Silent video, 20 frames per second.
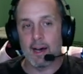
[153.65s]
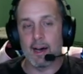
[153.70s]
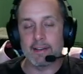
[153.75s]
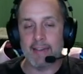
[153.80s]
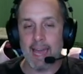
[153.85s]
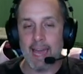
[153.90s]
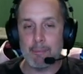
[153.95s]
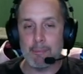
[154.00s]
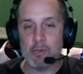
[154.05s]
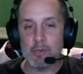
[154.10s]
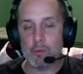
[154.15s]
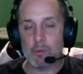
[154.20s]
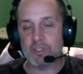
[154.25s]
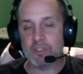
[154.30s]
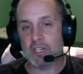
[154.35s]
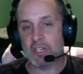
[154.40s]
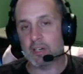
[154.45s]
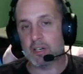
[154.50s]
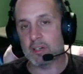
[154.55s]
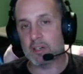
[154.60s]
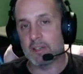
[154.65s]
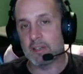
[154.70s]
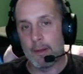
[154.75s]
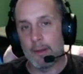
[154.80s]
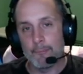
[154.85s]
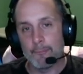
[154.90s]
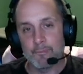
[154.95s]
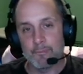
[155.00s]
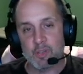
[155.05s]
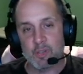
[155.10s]
Cape of No Return.
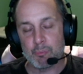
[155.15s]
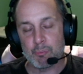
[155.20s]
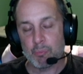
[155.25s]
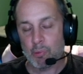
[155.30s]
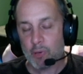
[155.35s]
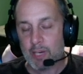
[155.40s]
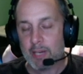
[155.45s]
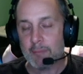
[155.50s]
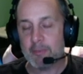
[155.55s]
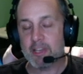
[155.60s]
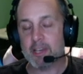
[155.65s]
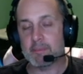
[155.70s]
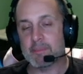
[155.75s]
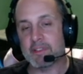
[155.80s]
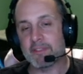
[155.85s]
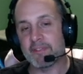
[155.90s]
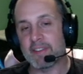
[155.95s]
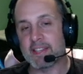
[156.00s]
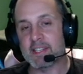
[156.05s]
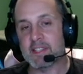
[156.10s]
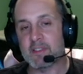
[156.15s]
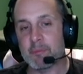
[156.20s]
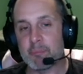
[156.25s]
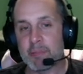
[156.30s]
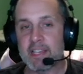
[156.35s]
It's a premium defensive